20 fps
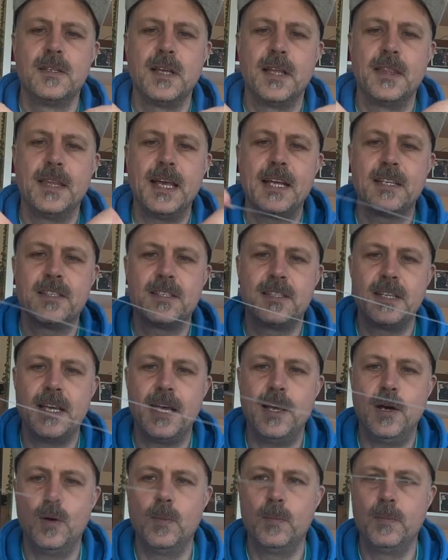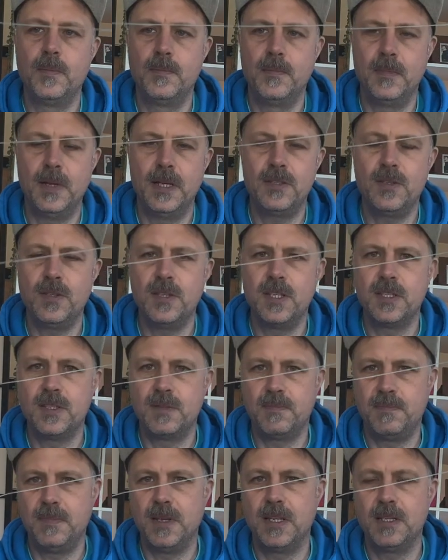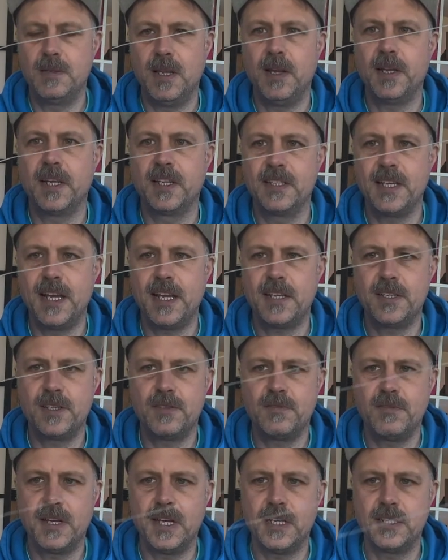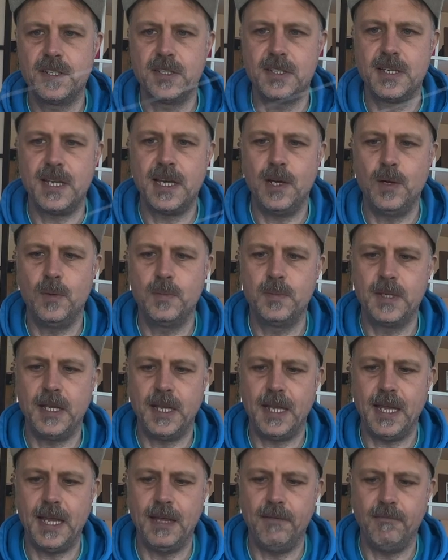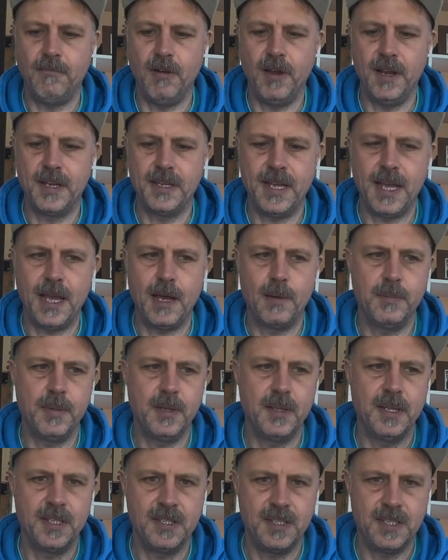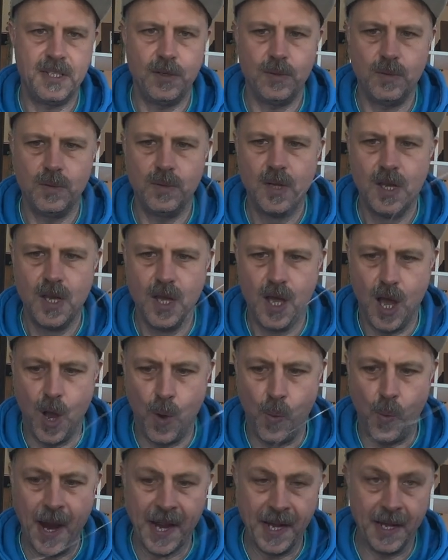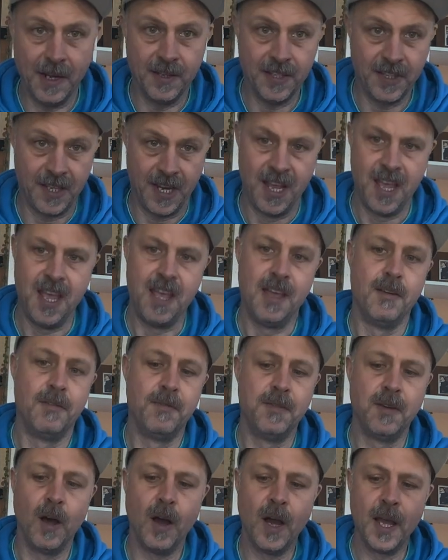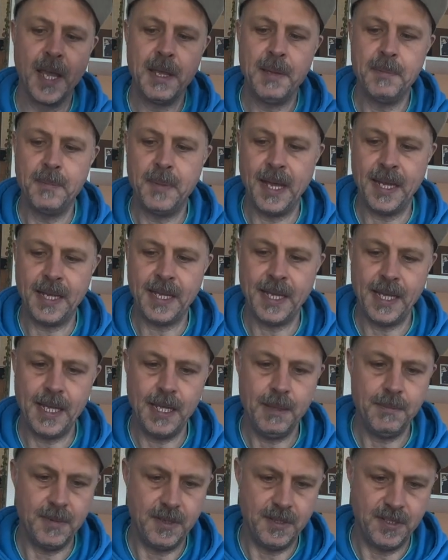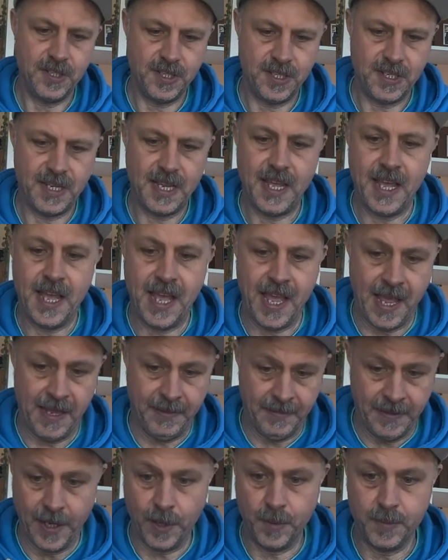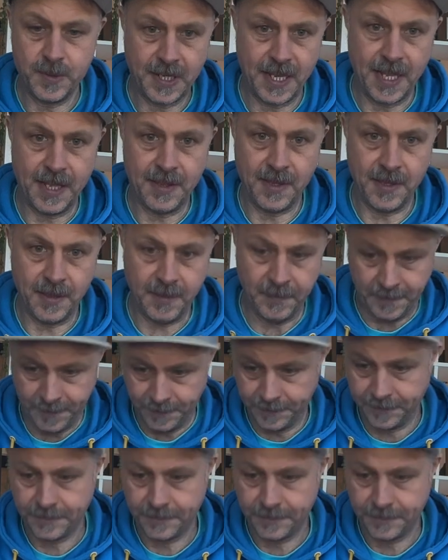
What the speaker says: and that's to help. It's like a Texas rig, it just helps it get right down, but there's still a weightless fly back here, but it just helps get the